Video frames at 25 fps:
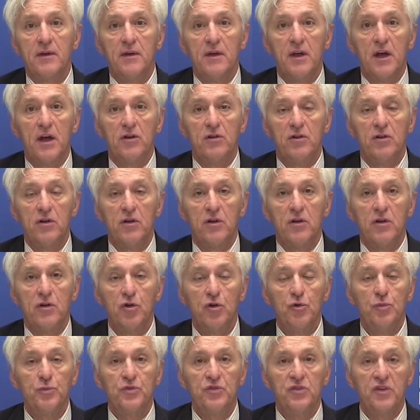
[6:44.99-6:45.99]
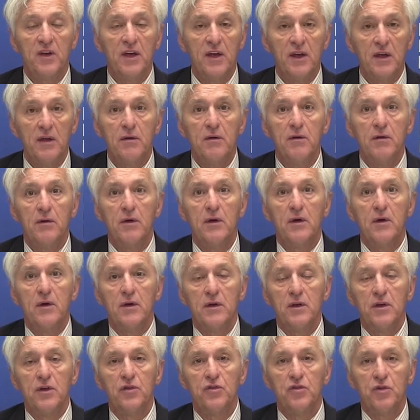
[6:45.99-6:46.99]
Dr. Anup Singh
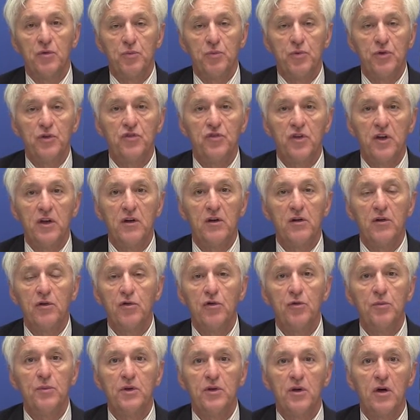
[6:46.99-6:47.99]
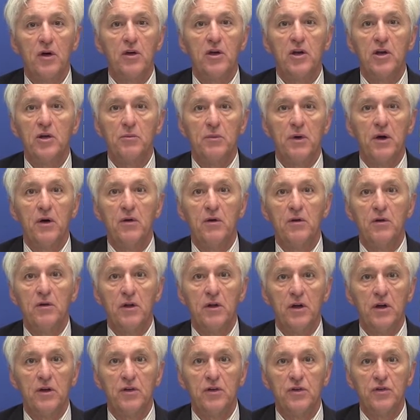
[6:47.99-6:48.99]
is the presenter who will be talking about
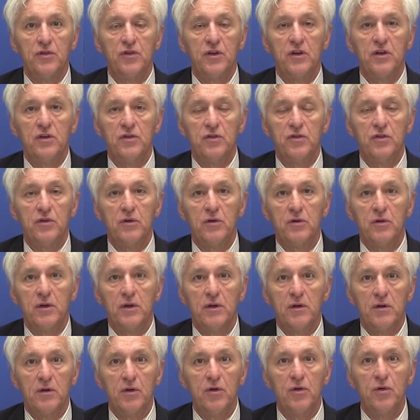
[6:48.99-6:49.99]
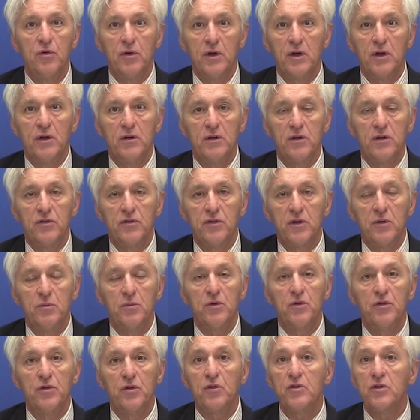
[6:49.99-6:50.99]
lung disease. So at noon on
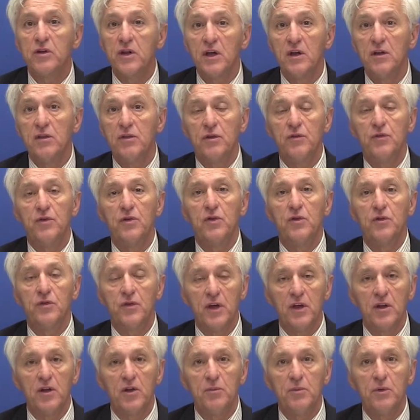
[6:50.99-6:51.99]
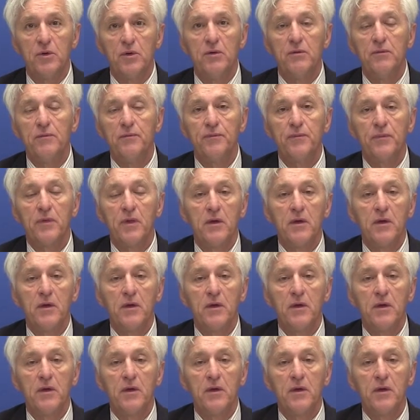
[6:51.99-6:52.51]
December 13th, if you're available,